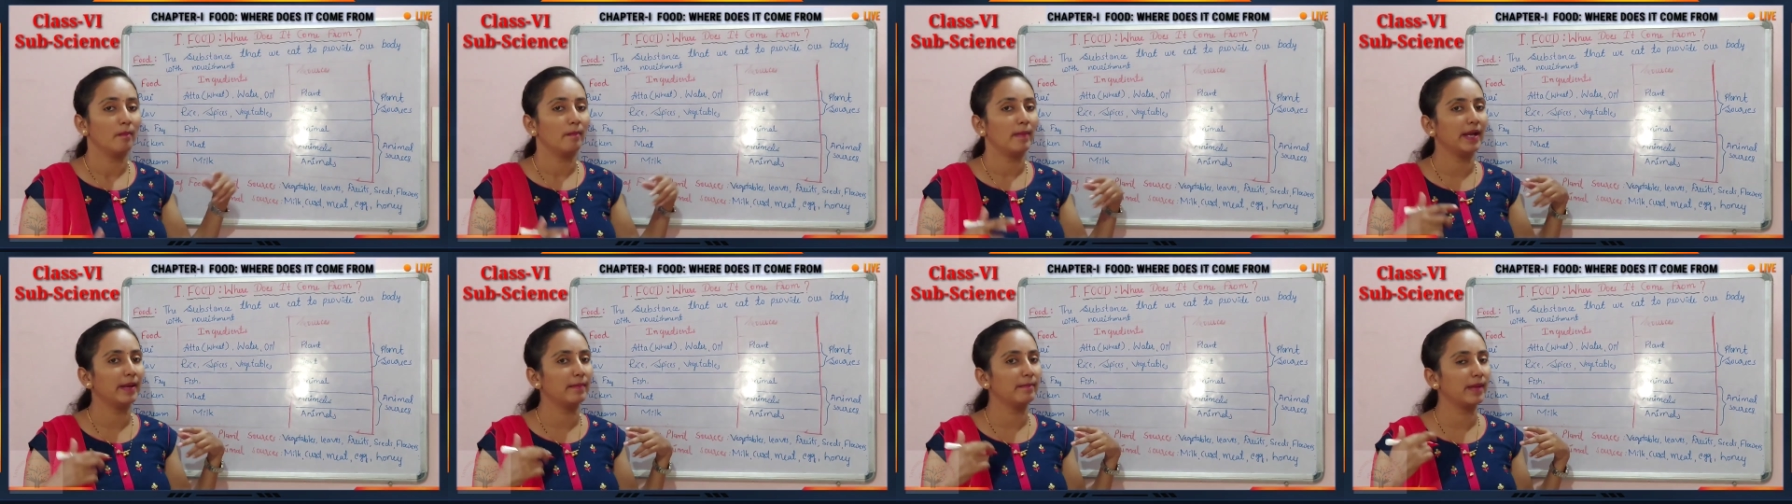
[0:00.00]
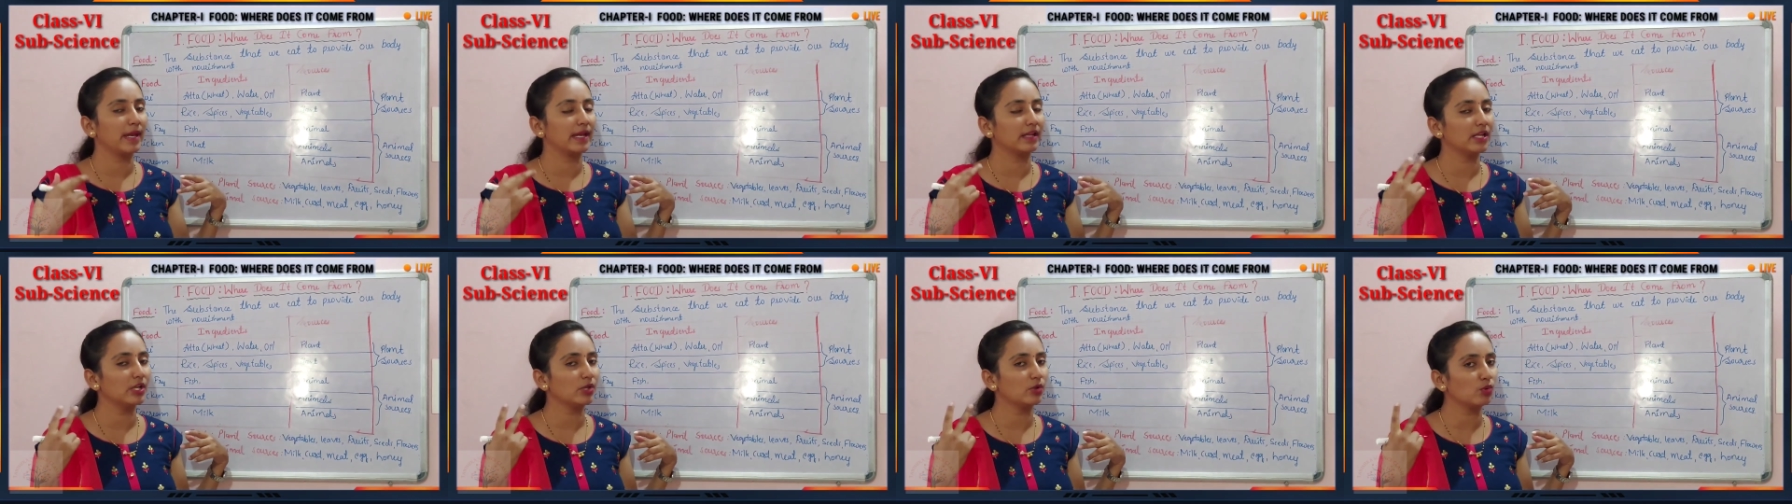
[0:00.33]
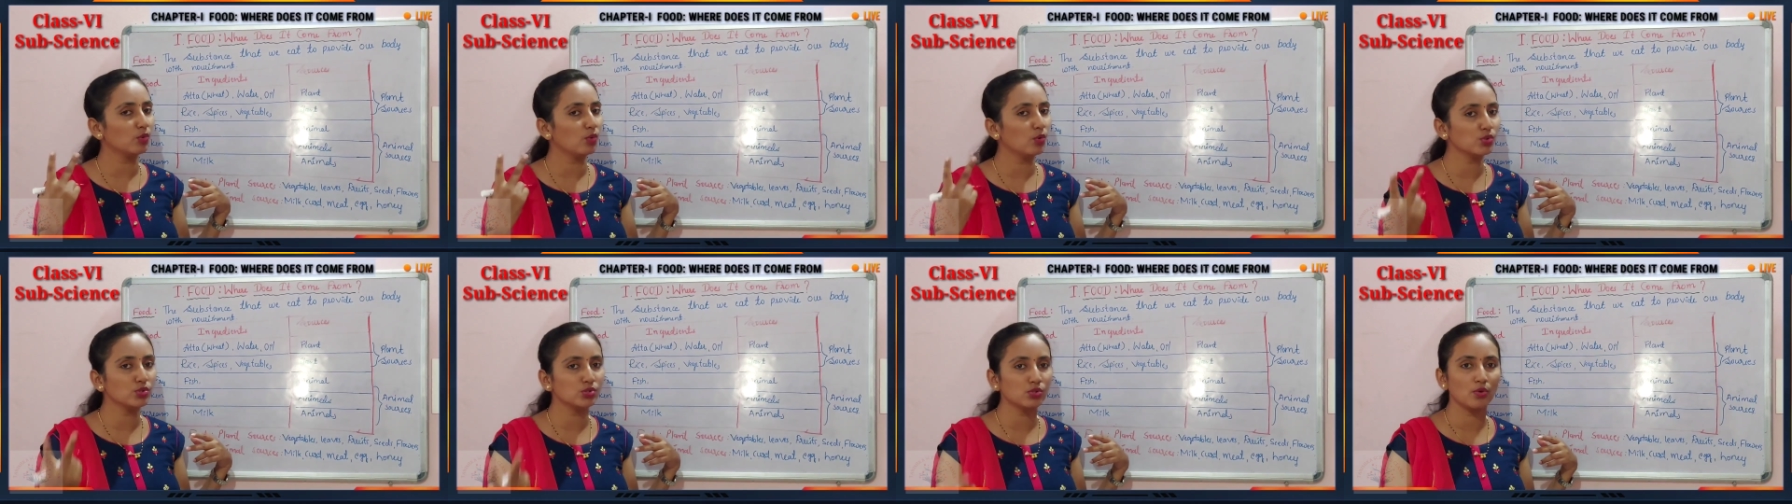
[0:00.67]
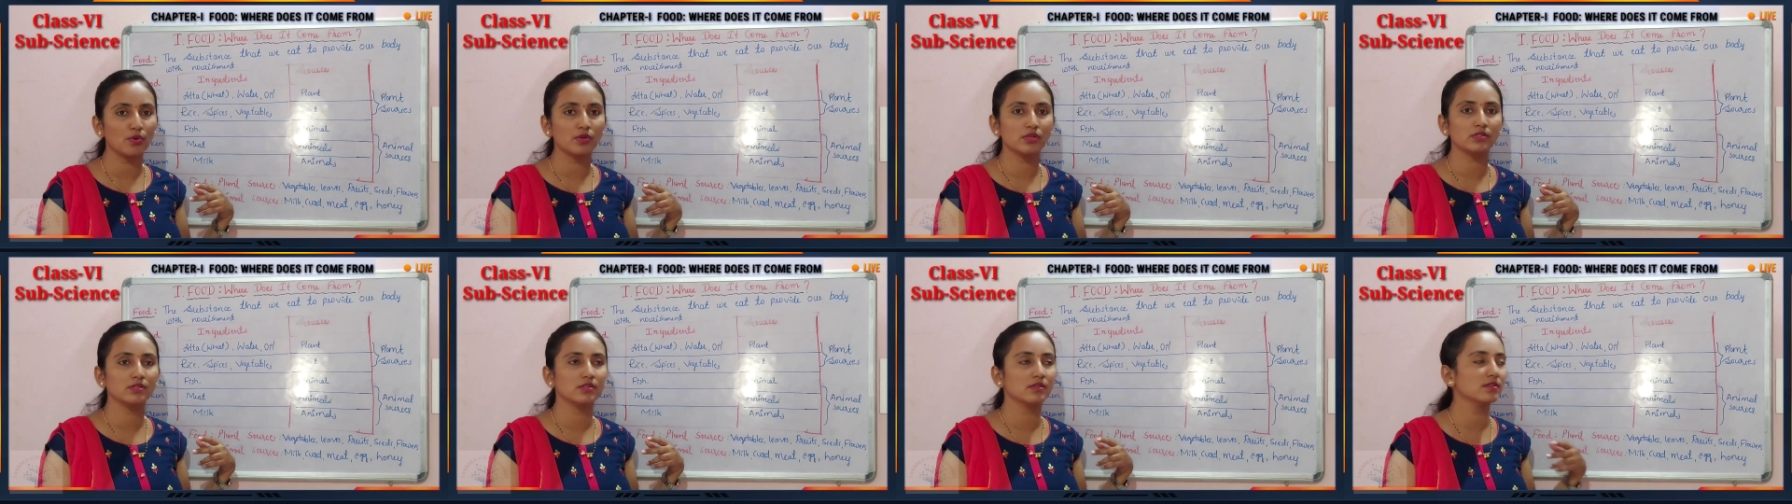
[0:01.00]
by mainly two
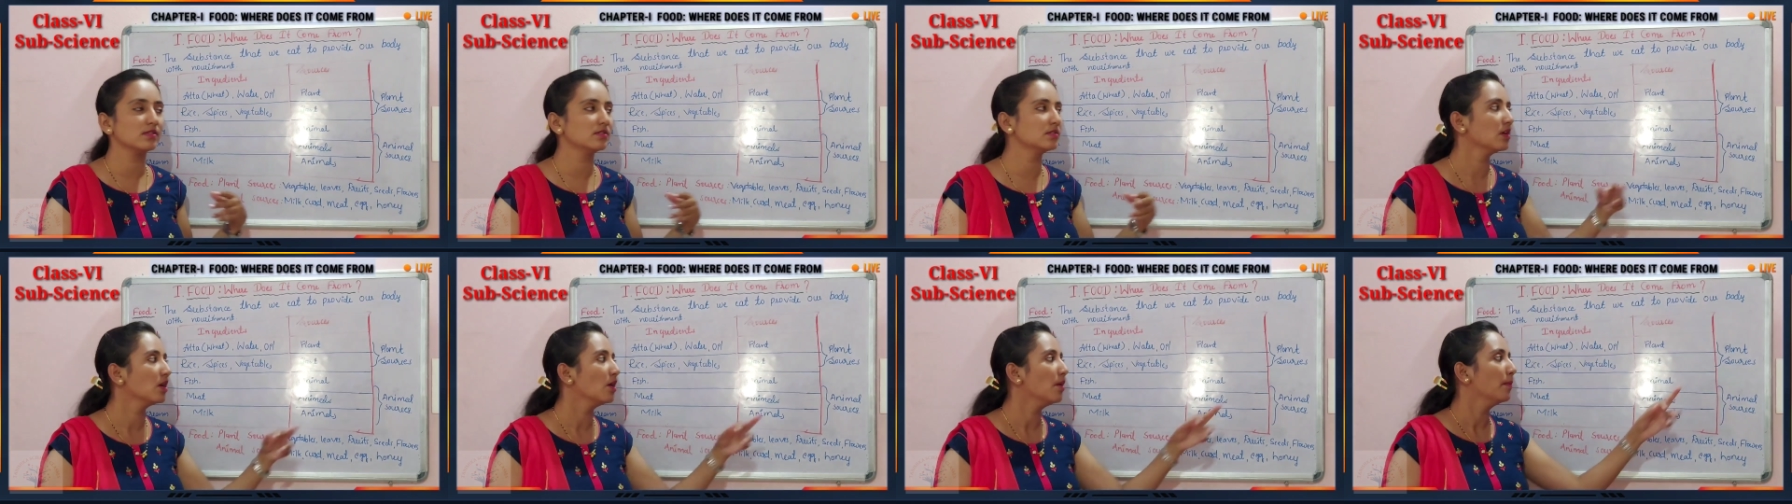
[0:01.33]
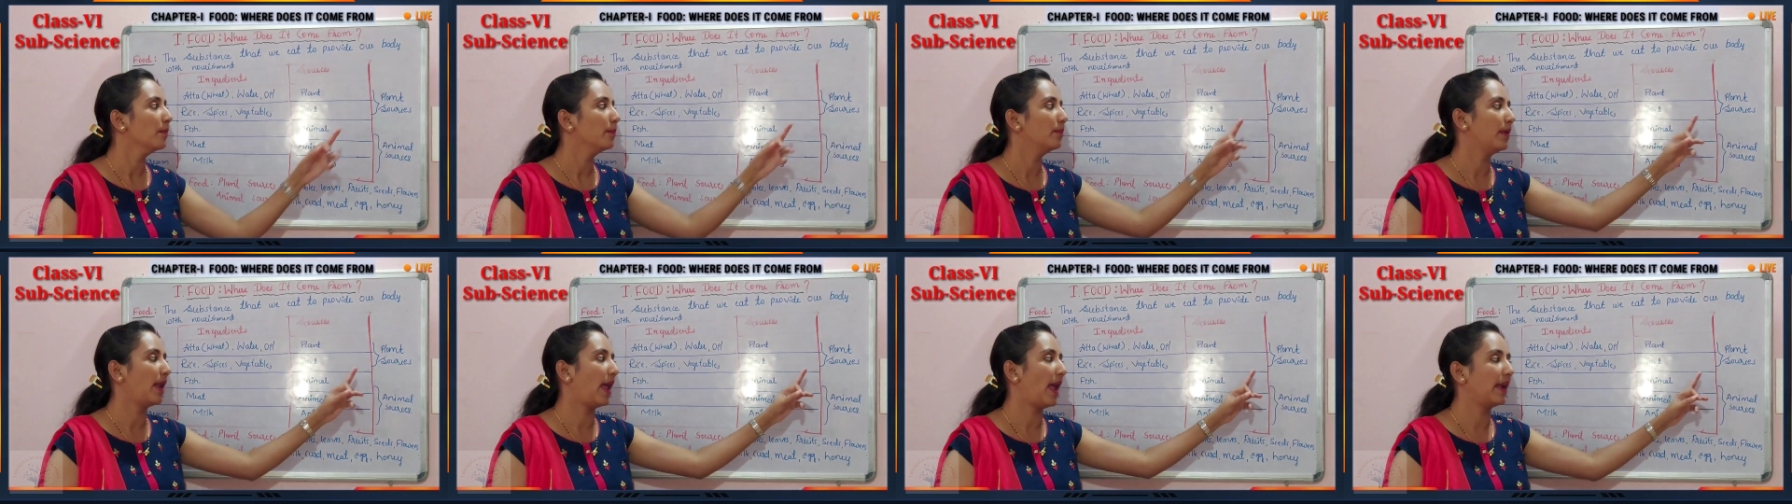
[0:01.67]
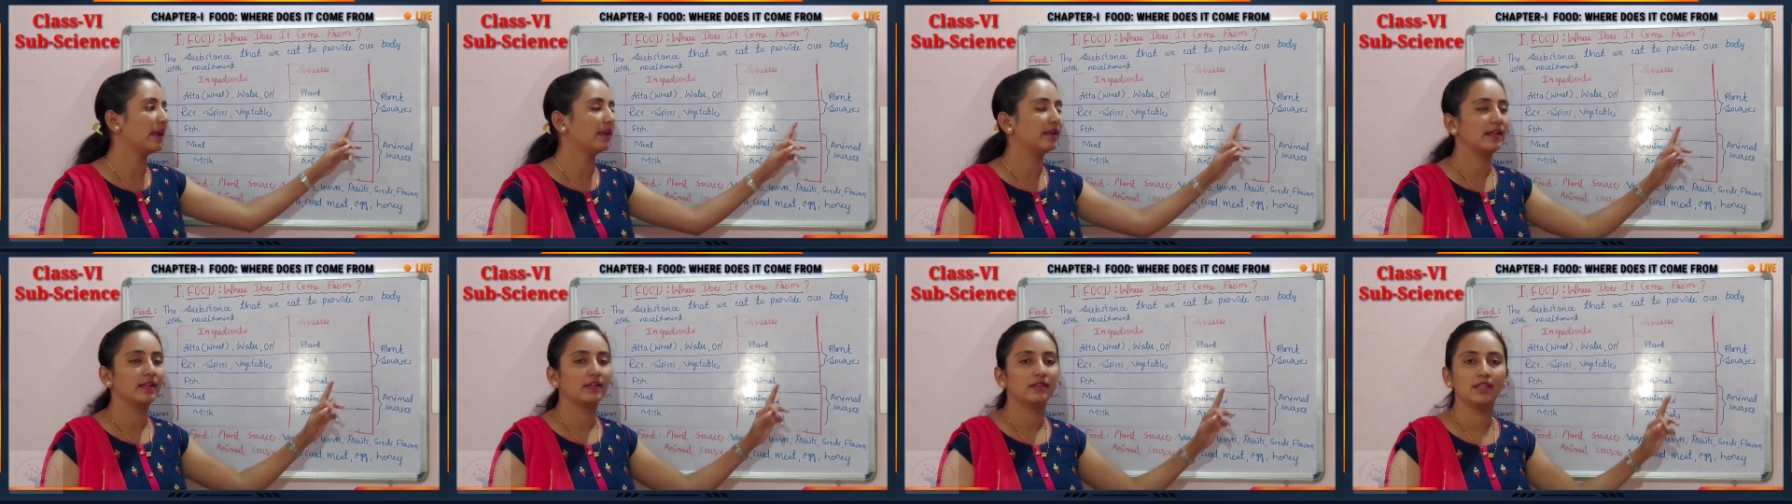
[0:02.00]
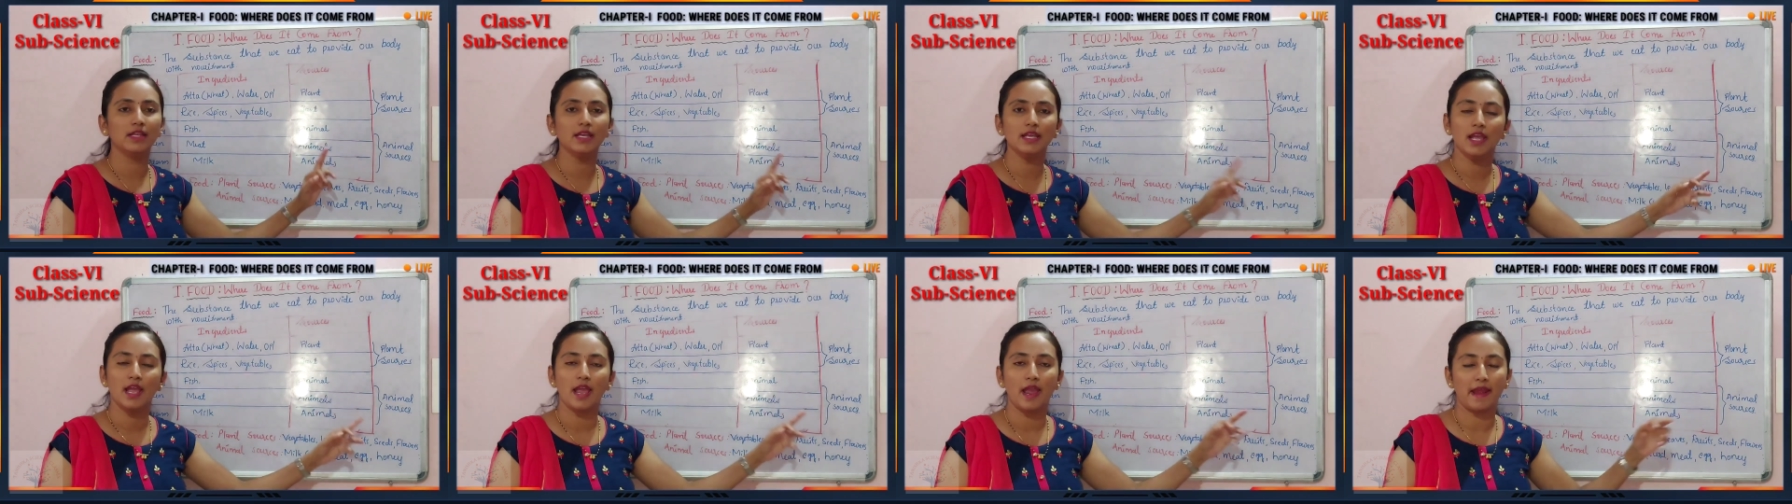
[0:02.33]
sources, plant and
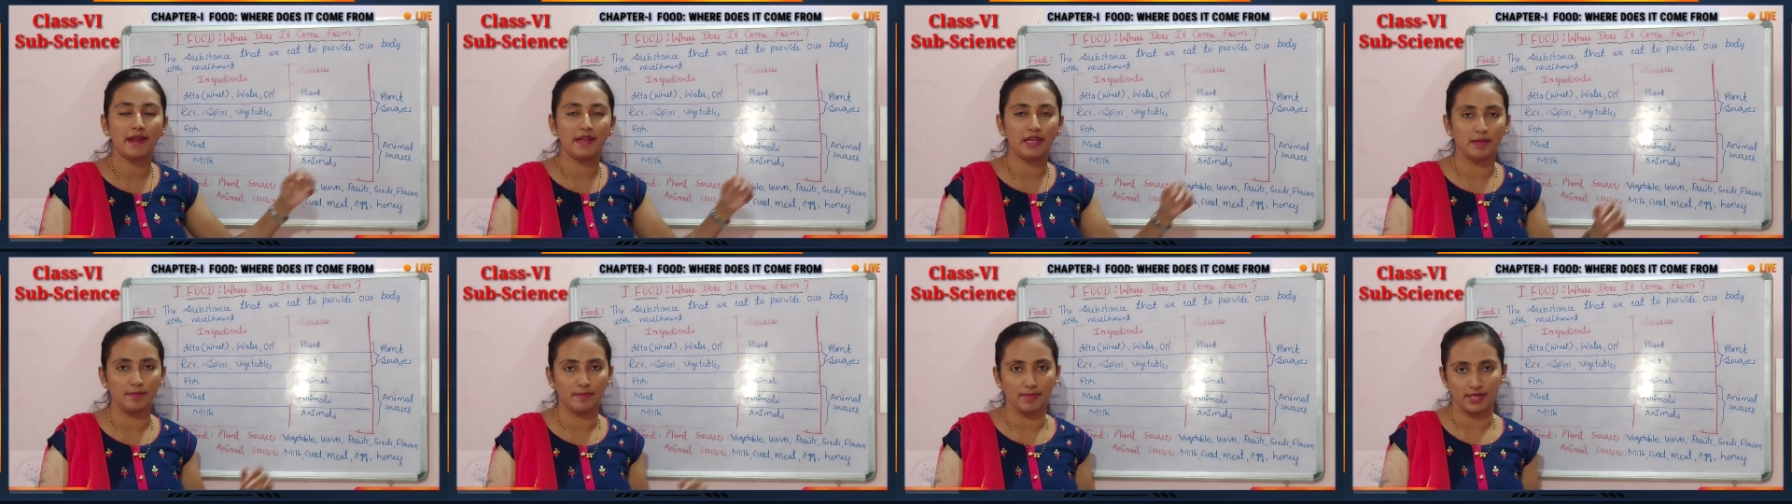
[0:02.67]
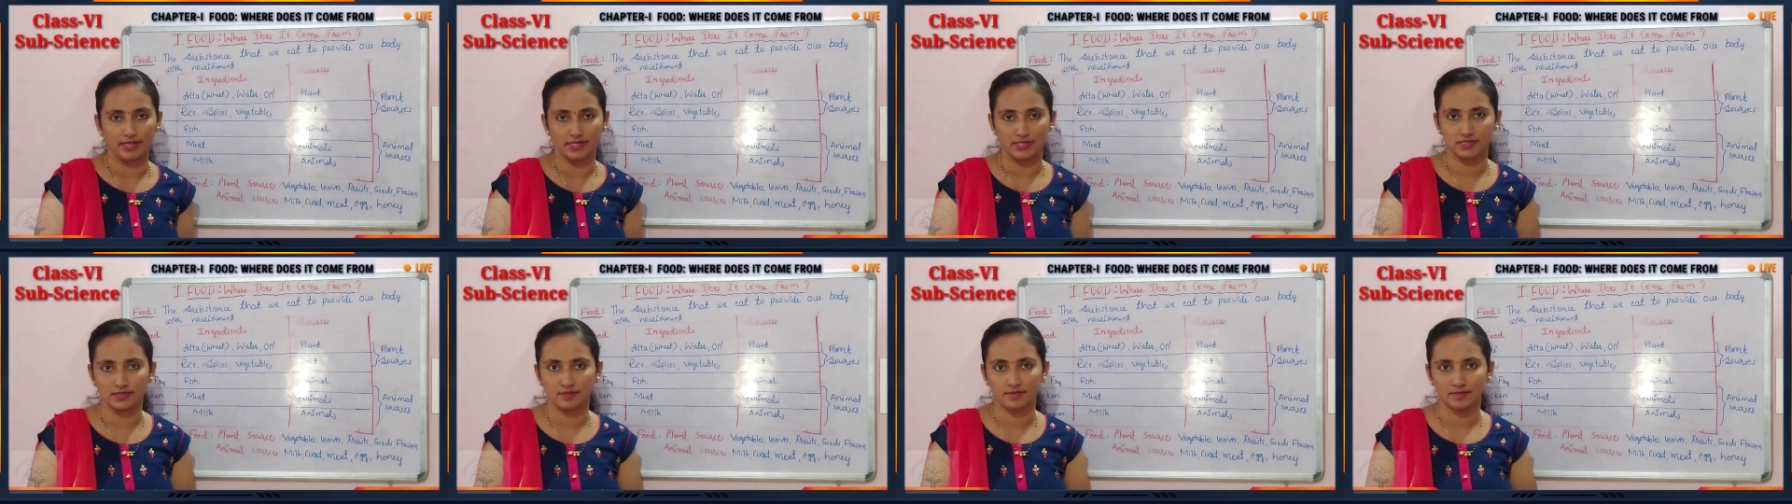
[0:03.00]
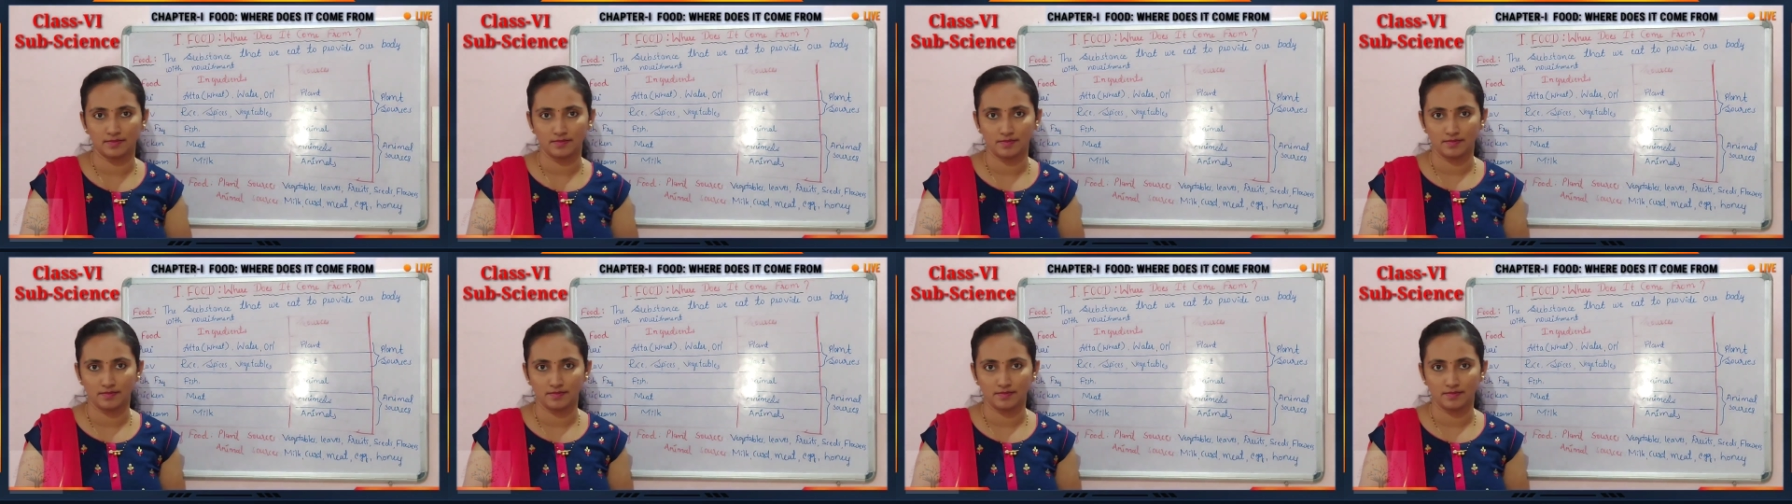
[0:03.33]
the animals.